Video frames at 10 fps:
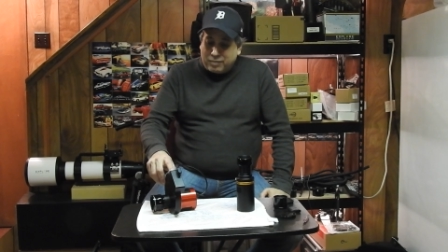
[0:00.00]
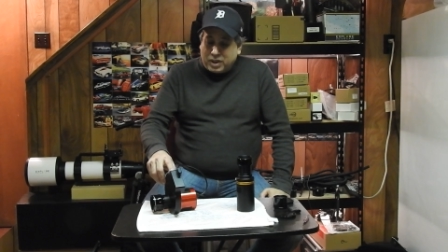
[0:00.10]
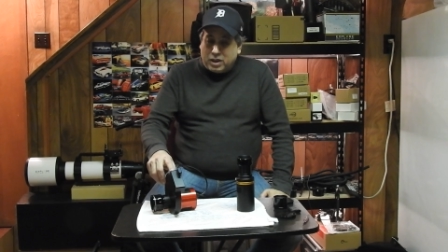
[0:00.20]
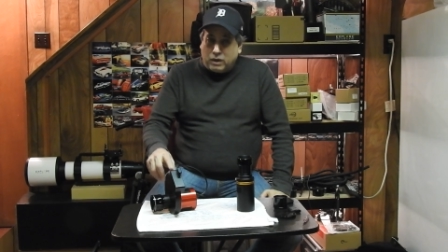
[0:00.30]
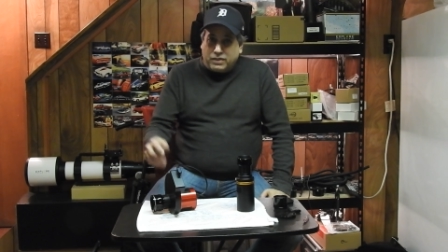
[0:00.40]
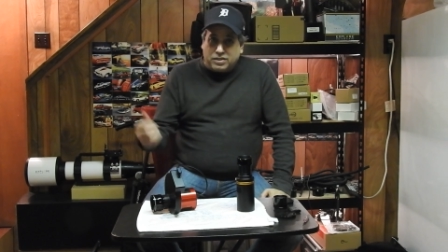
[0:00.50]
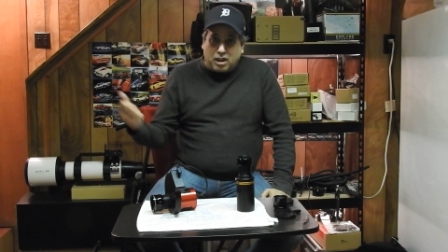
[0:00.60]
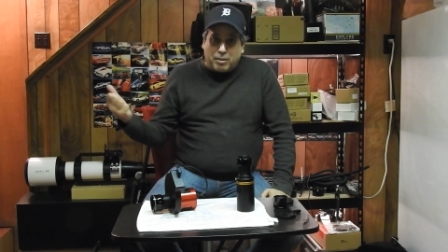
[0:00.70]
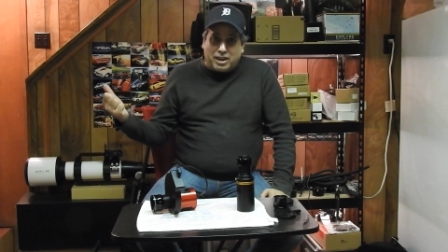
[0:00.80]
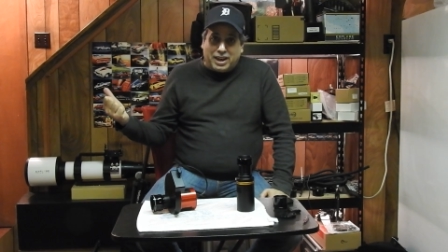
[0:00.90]
You know, if you
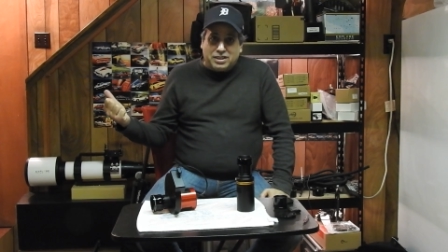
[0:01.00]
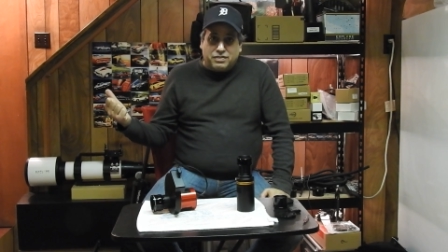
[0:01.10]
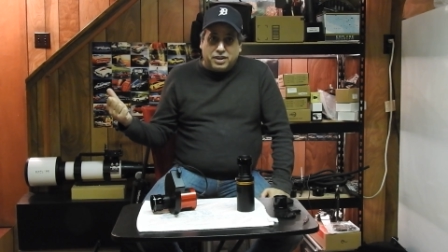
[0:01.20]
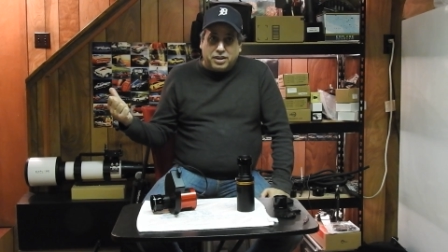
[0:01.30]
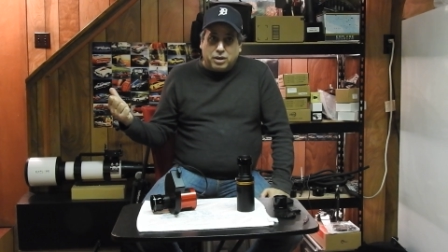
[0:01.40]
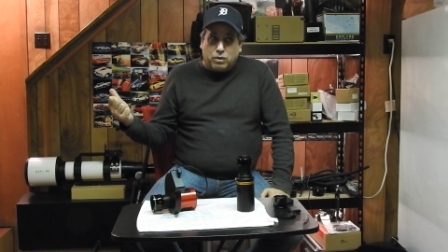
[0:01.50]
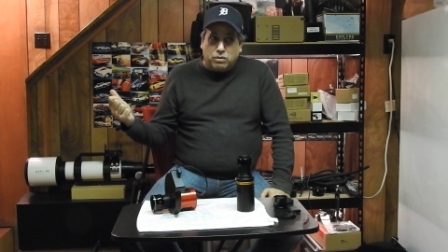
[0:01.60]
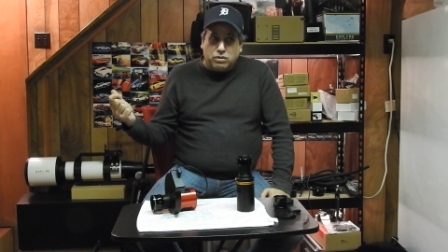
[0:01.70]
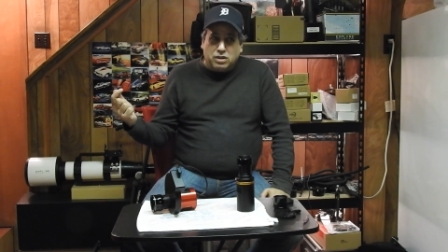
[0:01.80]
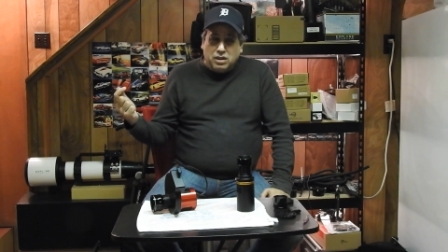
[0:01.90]
saw my last
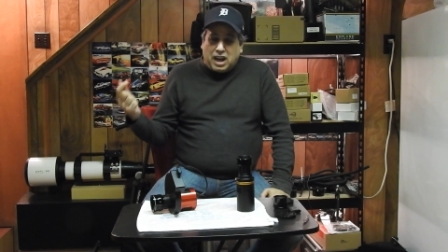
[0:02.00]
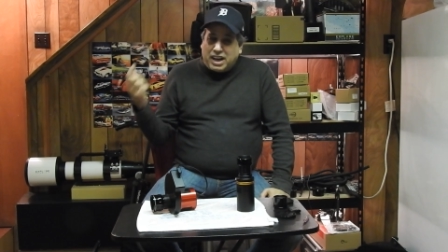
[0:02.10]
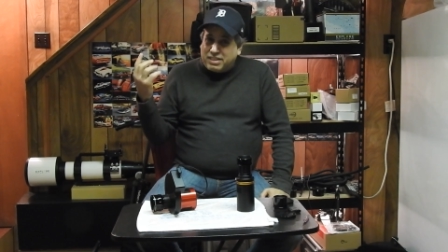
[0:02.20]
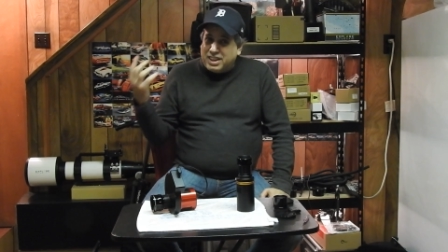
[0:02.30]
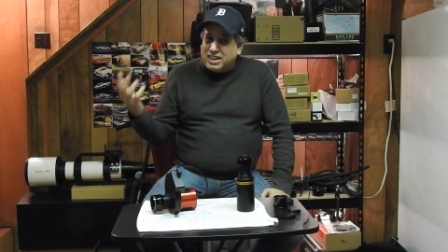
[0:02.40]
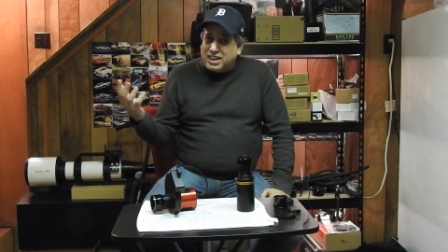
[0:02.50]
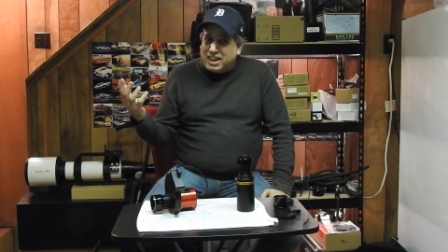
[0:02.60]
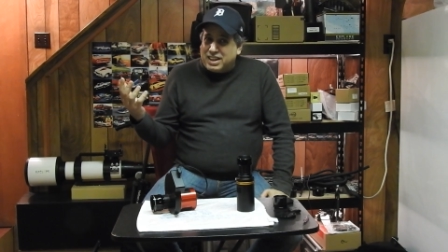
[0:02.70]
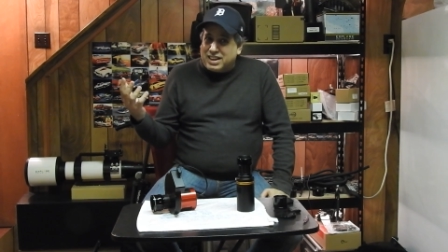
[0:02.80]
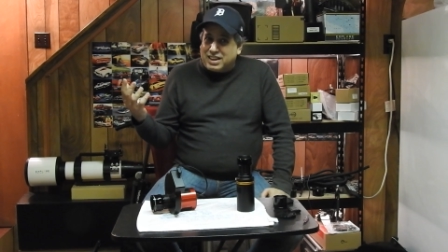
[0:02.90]
video, I think
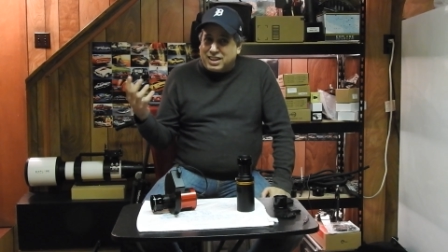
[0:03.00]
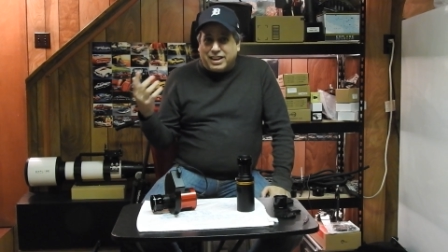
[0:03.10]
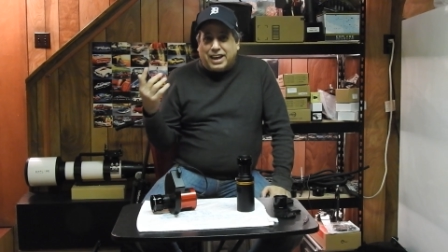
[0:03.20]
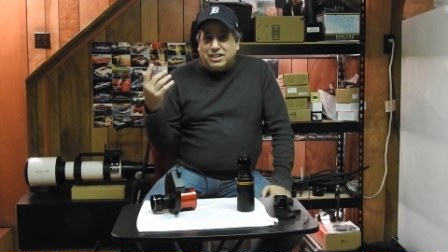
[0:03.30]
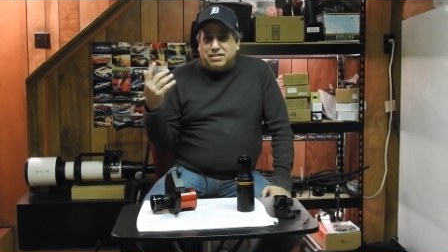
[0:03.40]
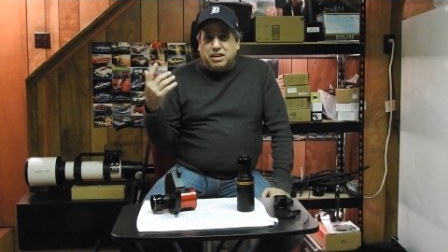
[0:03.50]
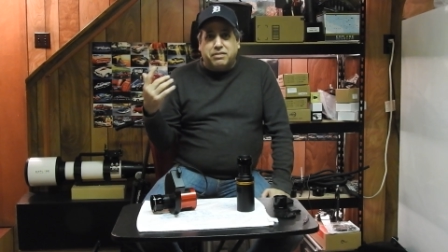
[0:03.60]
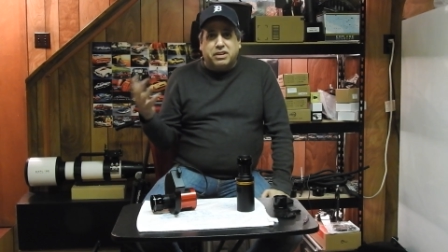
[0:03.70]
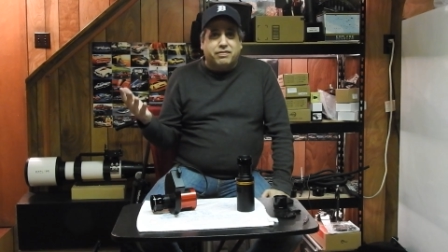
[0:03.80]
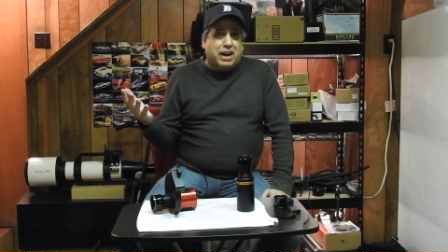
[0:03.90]
Gain
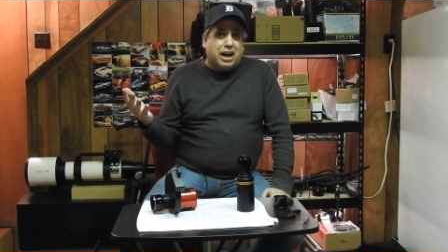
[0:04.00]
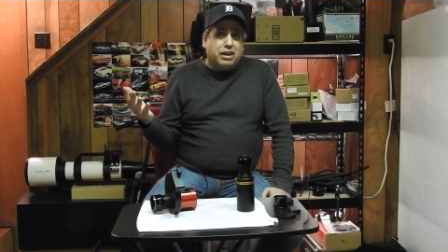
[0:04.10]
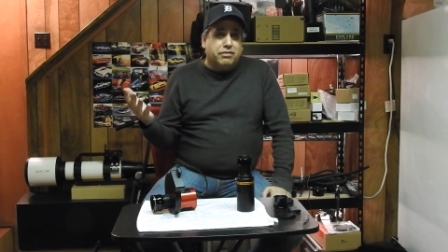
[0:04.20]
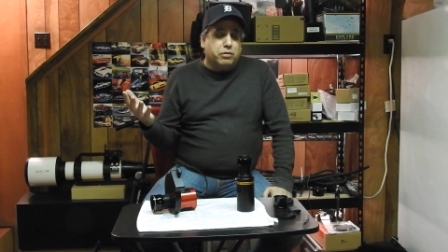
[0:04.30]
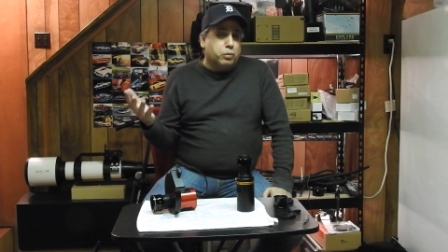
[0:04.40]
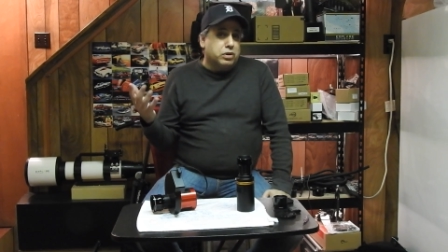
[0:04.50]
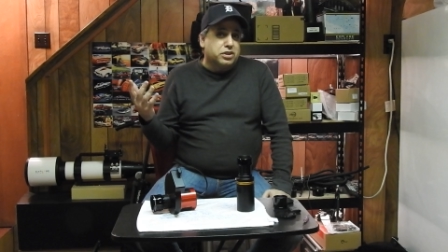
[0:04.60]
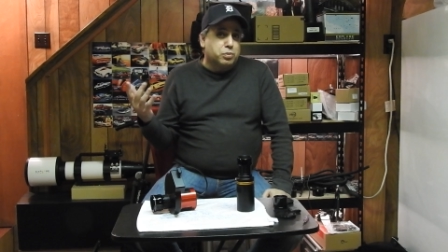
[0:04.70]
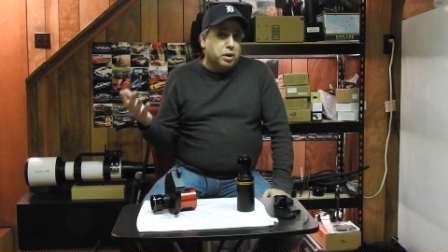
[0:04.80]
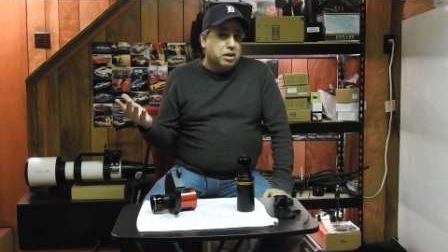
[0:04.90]
75
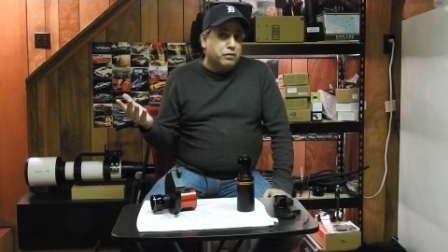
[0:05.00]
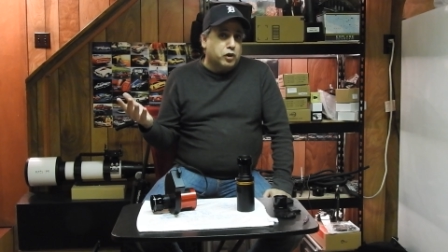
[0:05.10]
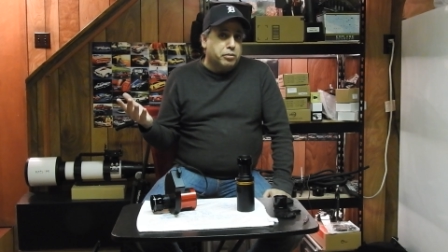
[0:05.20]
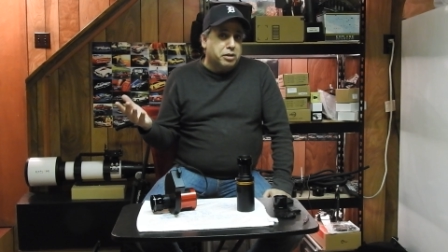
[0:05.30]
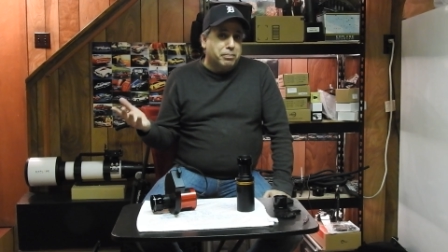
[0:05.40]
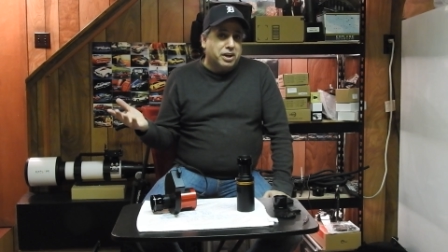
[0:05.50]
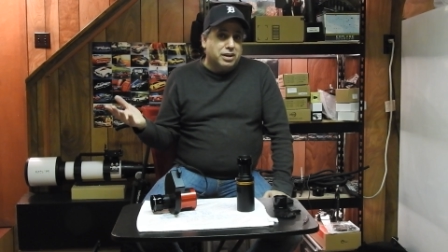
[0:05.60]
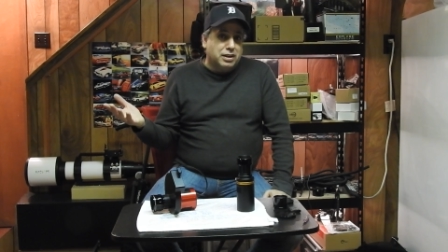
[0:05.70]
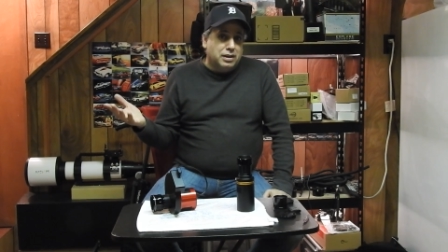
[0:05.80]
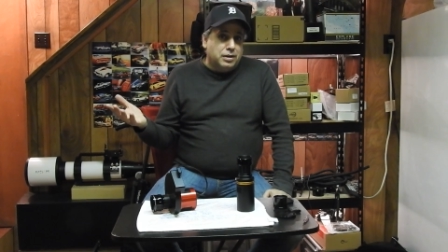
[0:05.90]
works well for me, but